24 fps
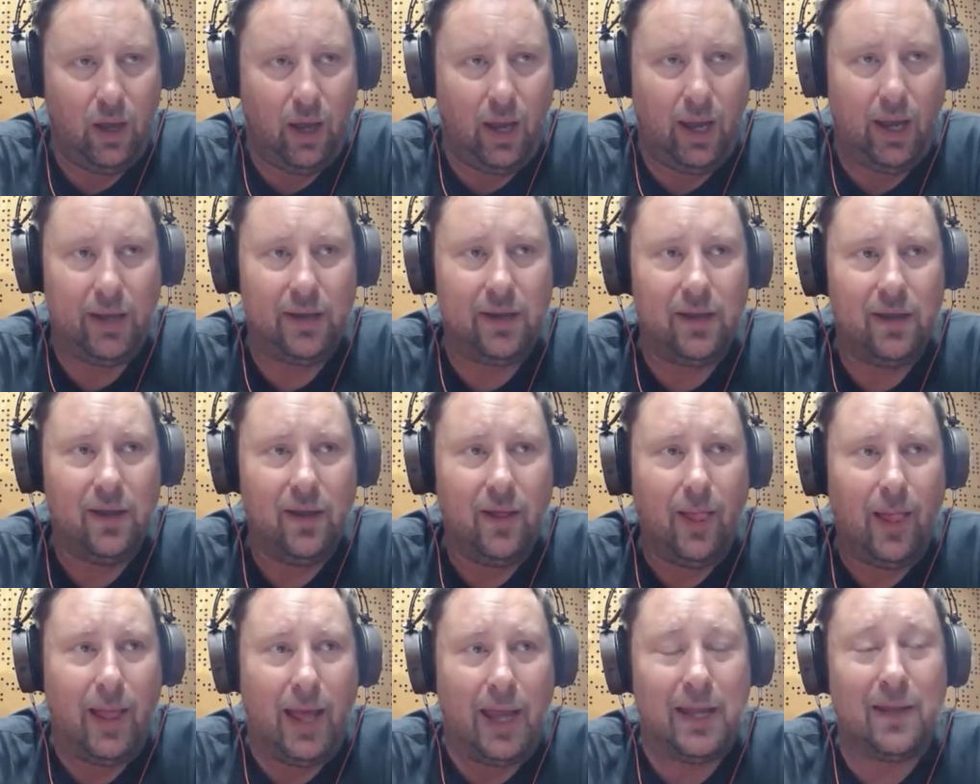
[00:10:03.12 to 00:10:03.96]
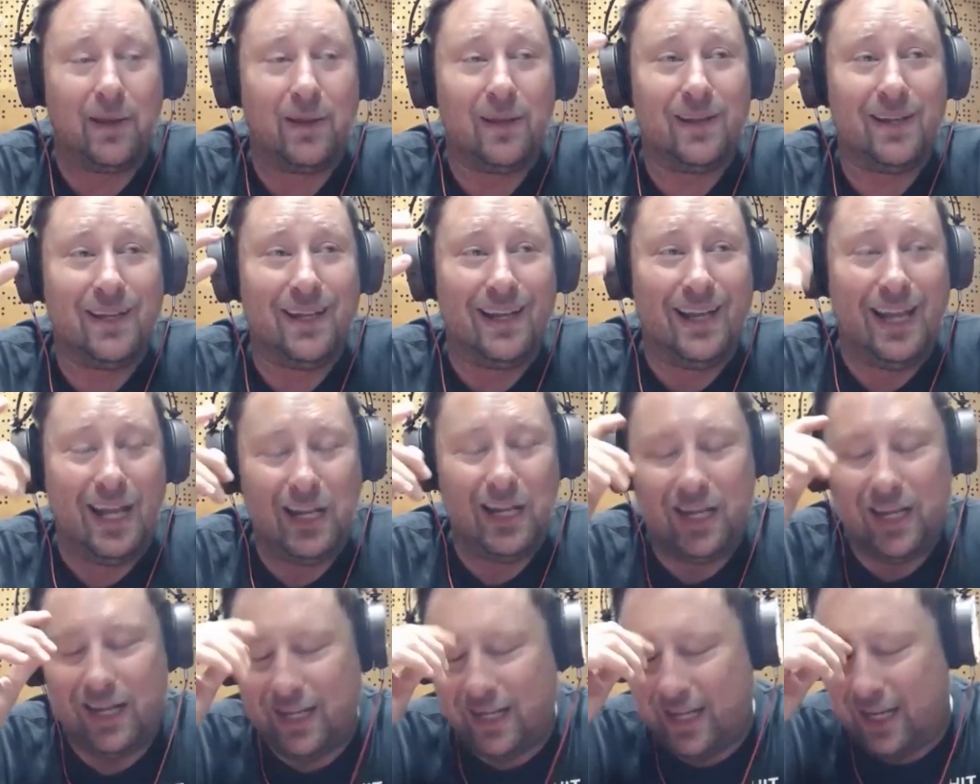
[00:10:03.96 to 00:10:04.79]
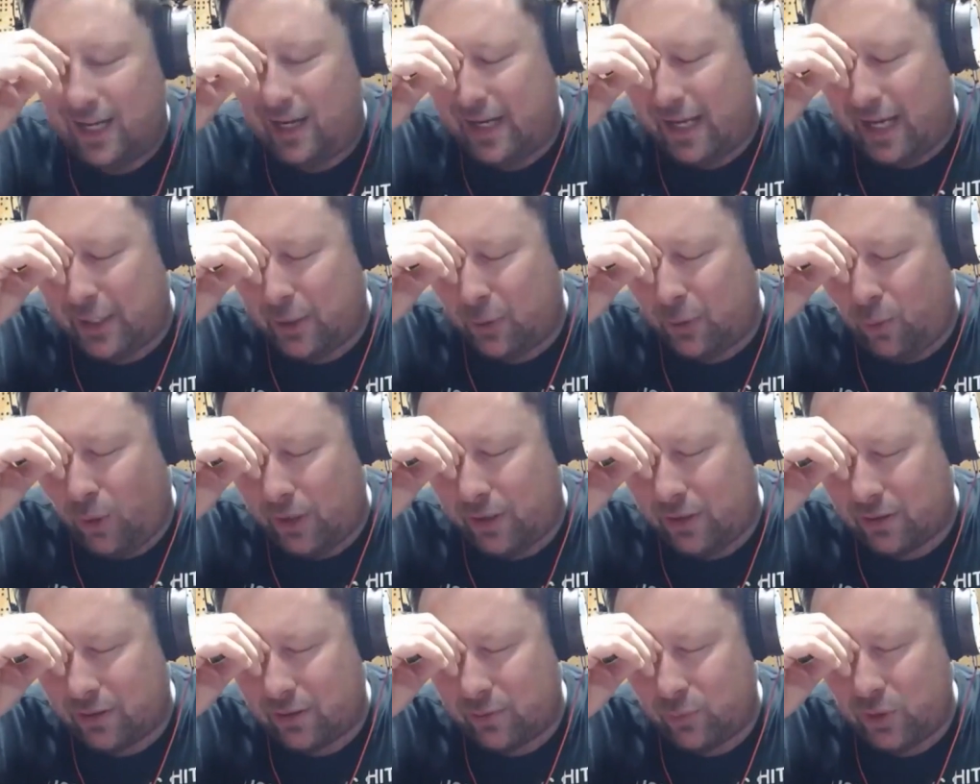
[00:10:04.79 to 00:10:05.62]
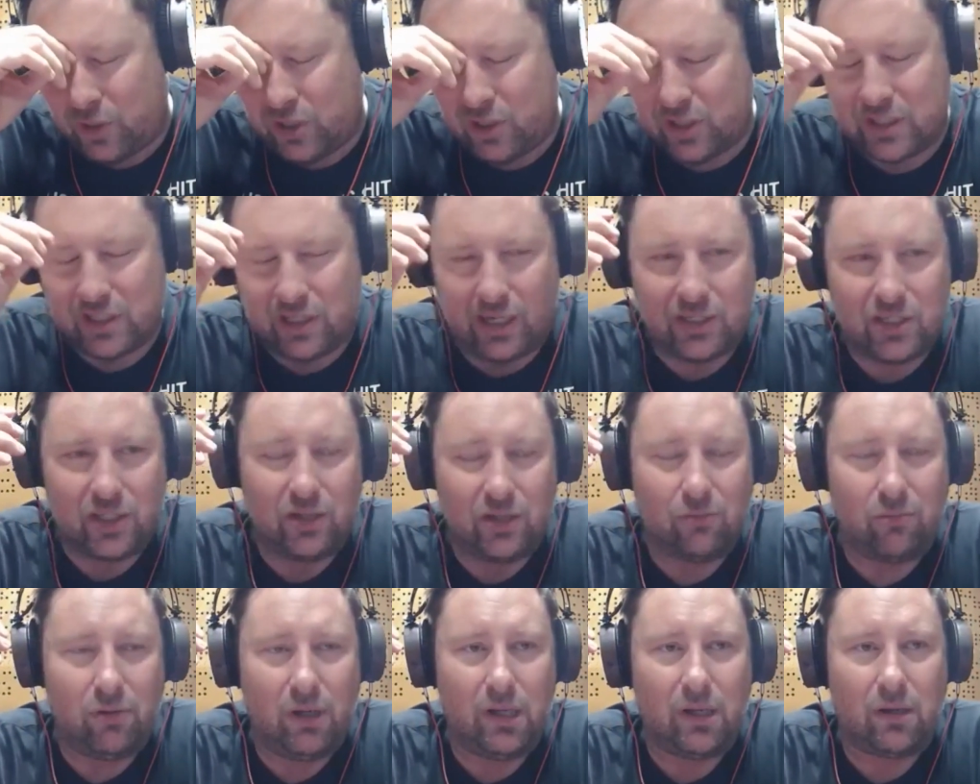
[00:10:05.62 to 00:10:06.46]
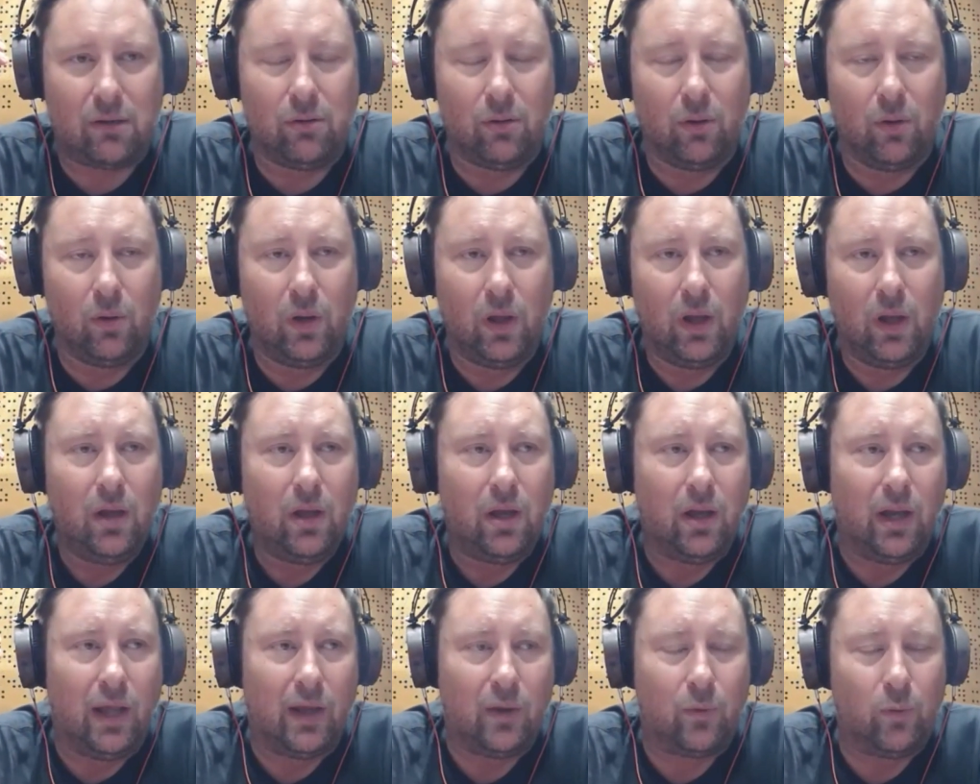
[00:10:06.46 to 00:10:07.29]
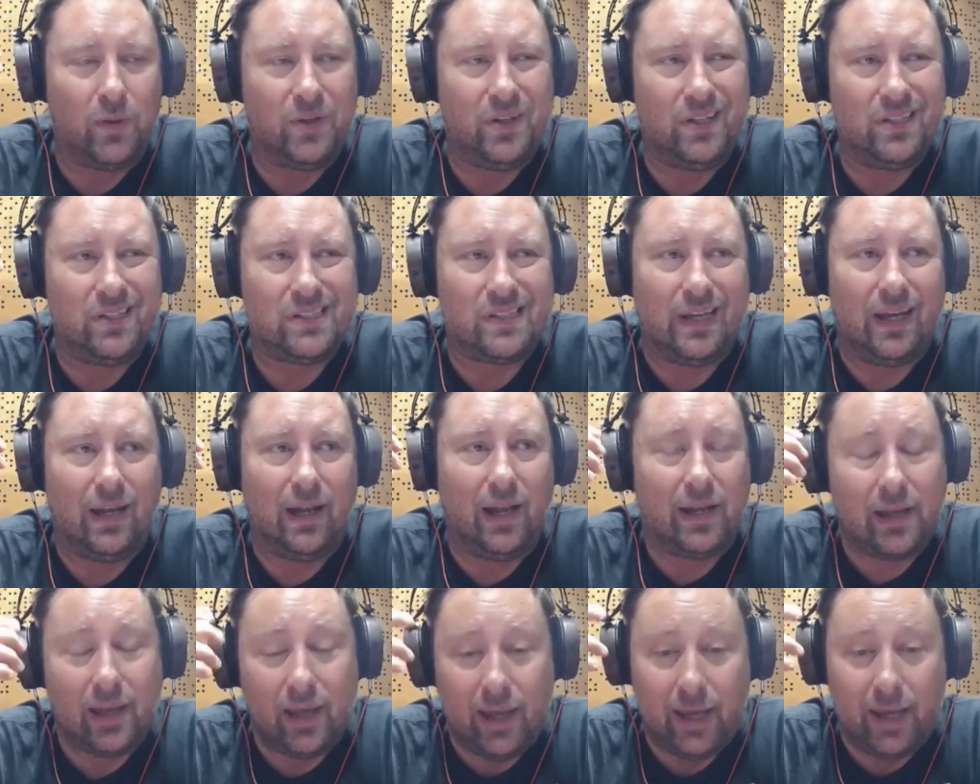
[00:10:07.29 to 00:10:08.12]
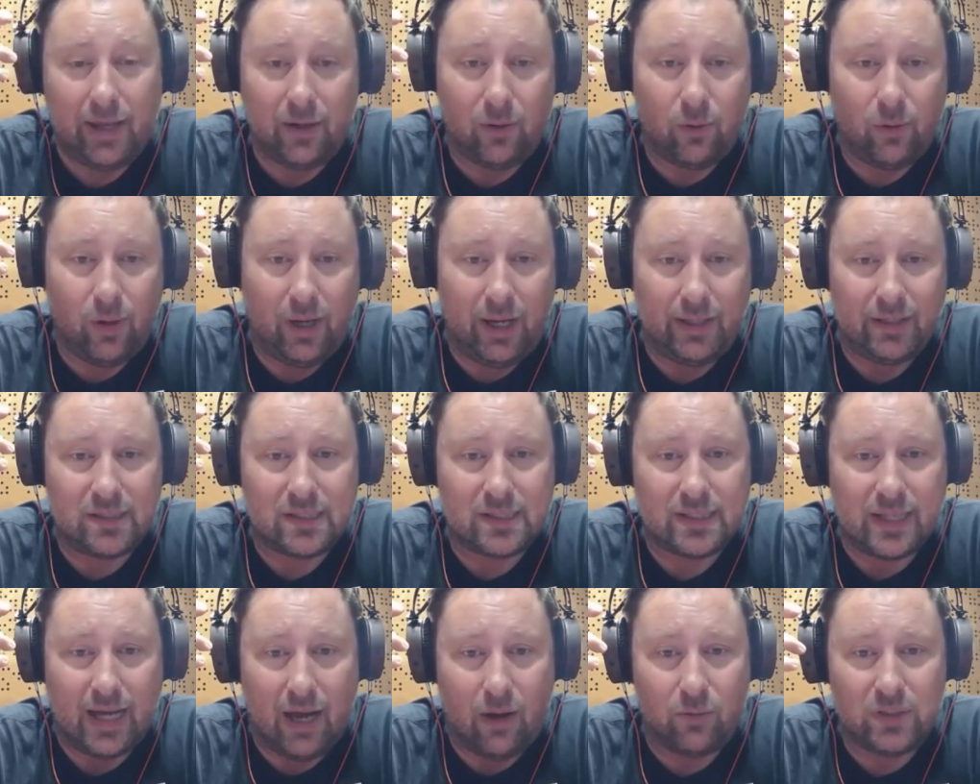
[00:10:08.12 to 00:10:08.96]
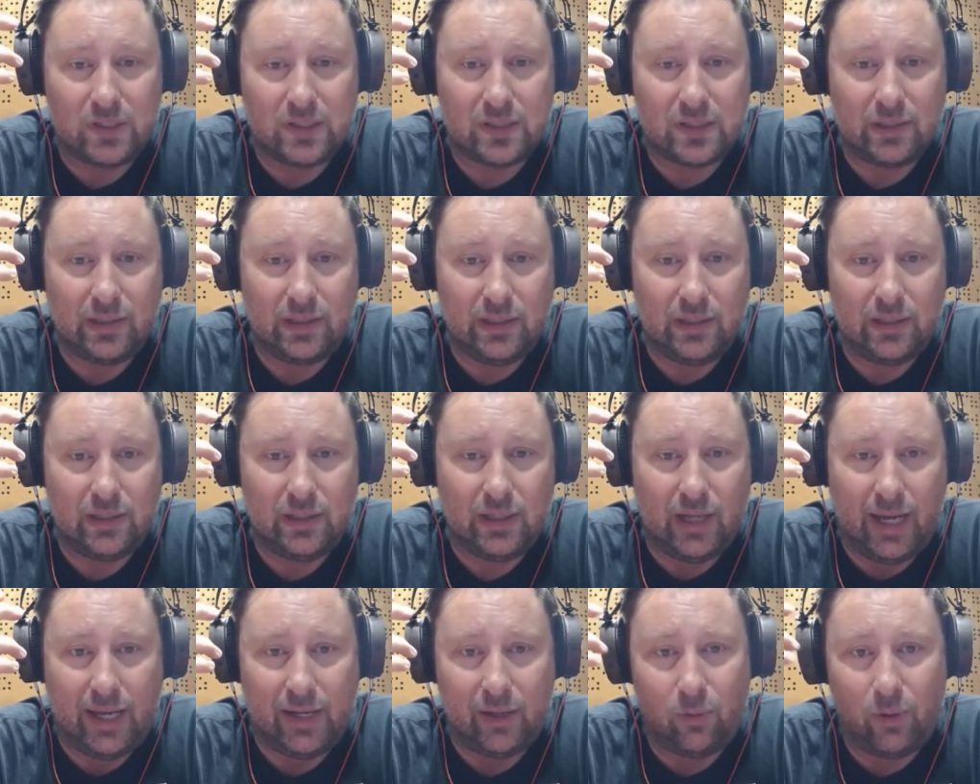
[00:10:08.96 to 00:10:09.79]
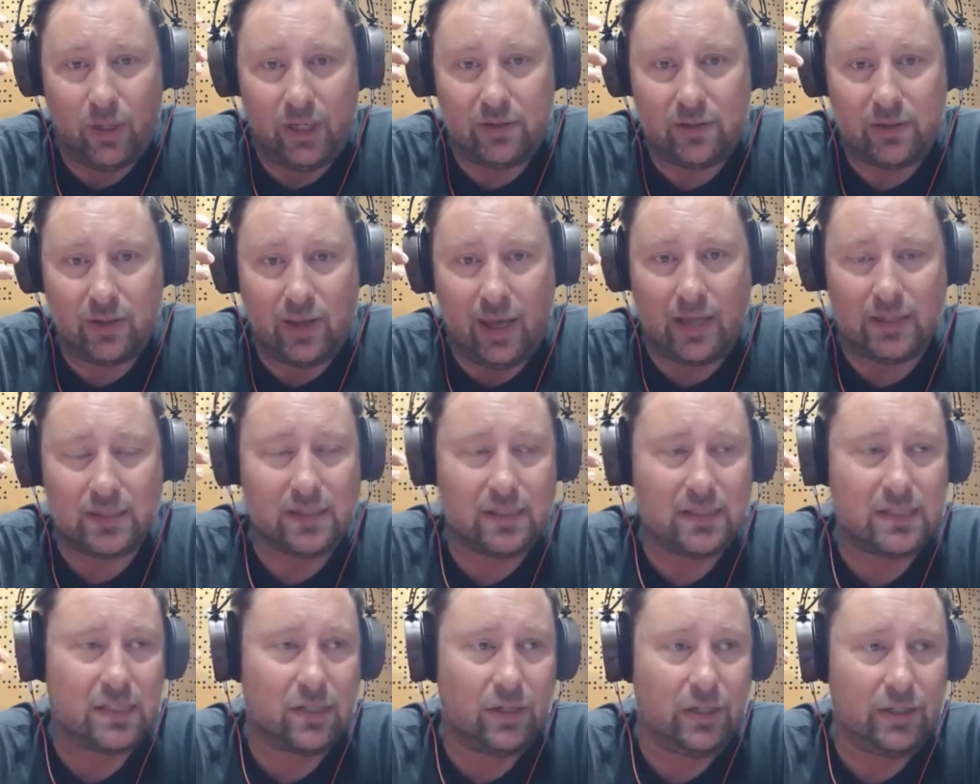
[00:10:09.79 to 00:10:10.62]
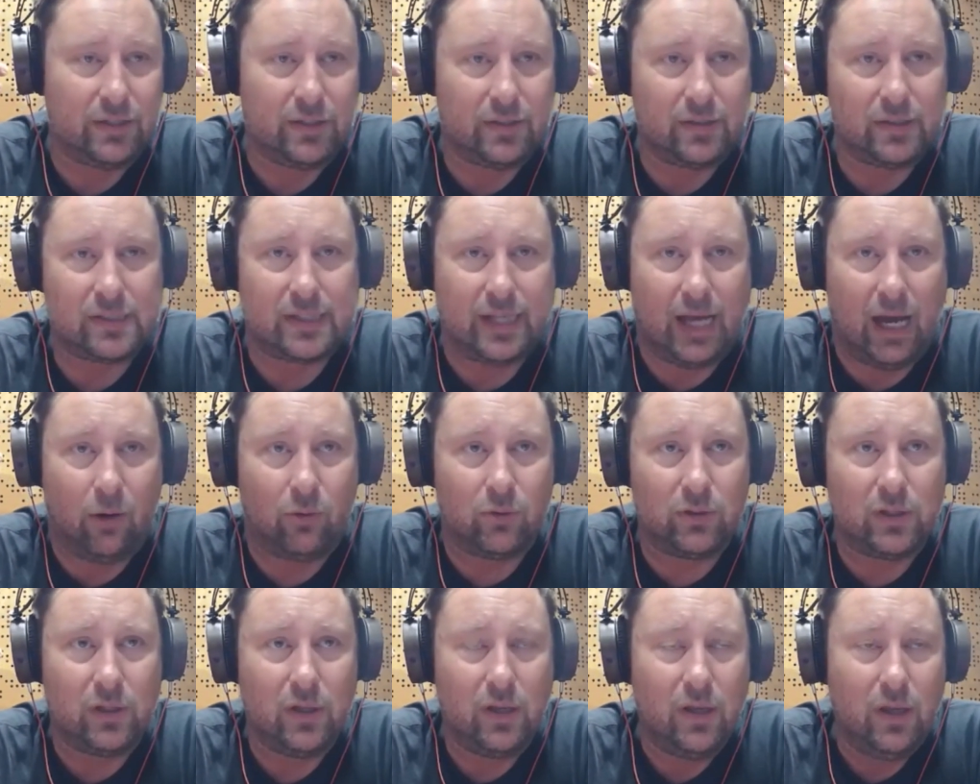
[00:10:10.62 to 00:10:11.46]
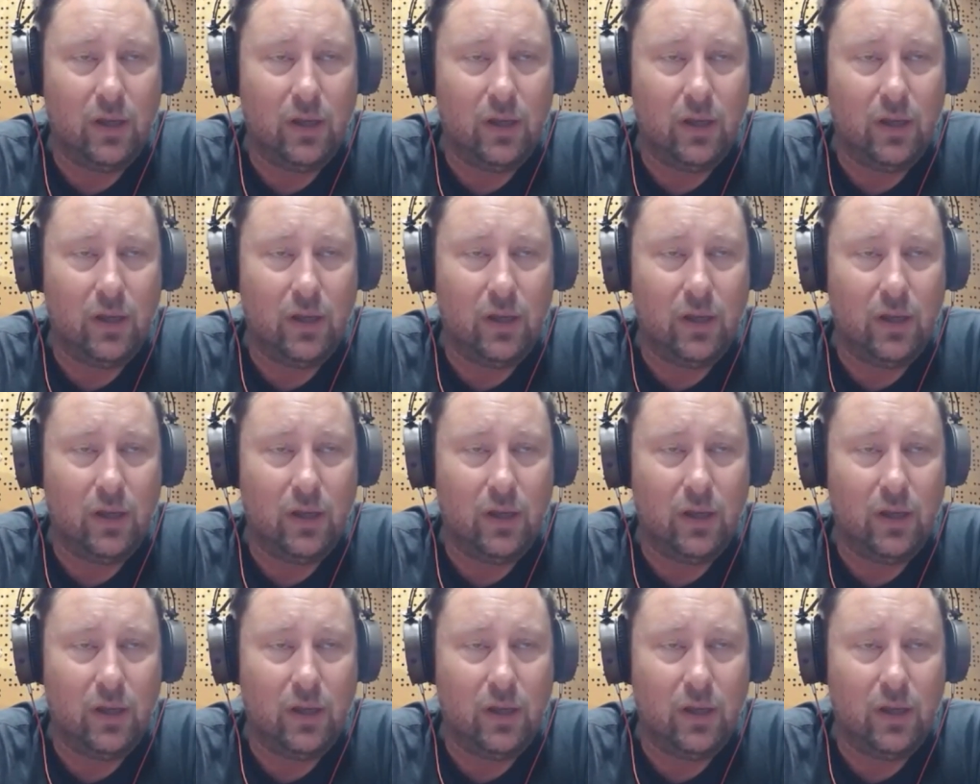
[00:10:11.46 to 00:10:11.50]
And let, another one which is actually really cool, like when they say like 808 sounds, 808 has a certain sound.